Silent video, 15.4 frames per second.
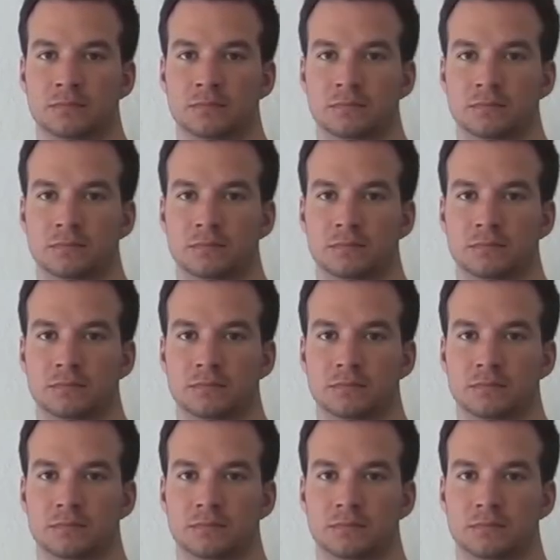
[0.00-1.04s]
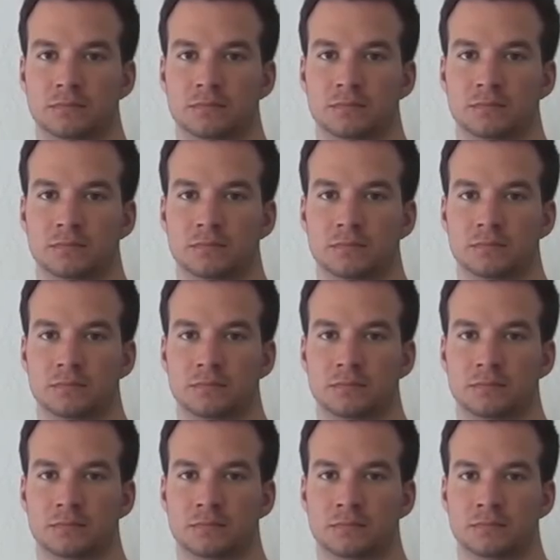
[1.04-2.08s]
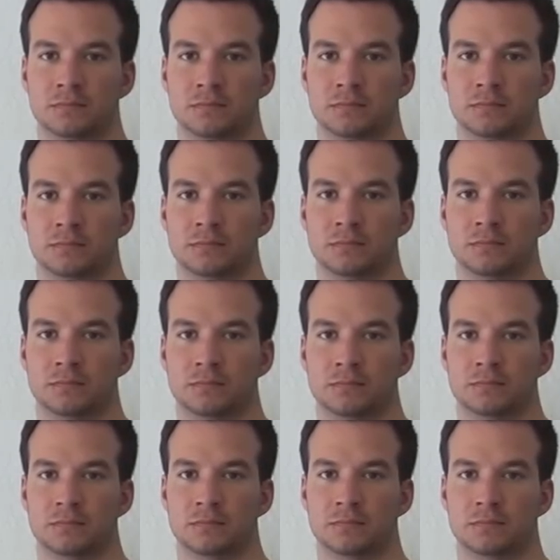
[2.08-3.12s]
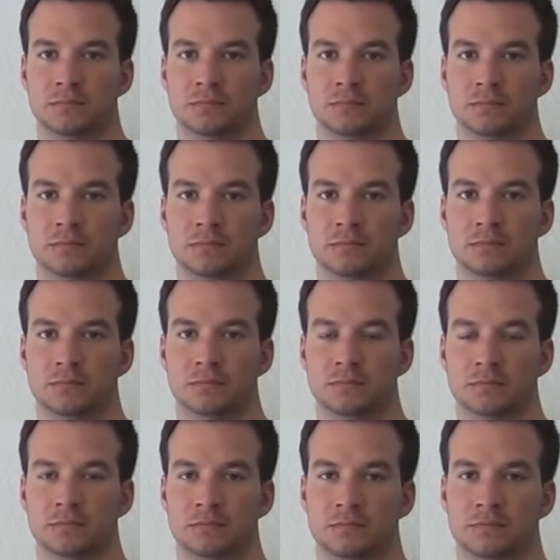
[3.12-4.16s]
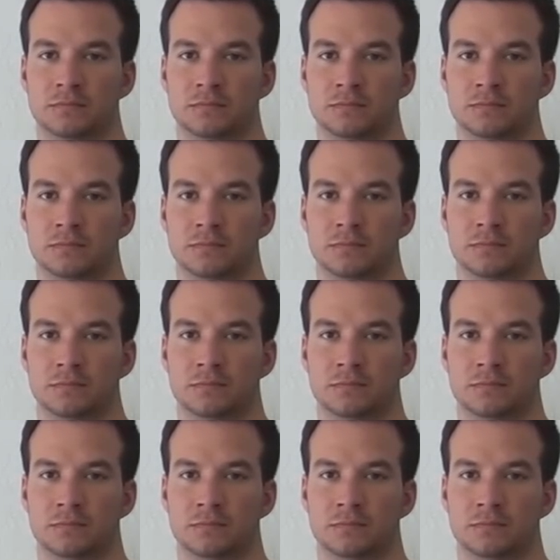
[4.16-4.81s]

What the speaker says: No words are spoken by the person on screen.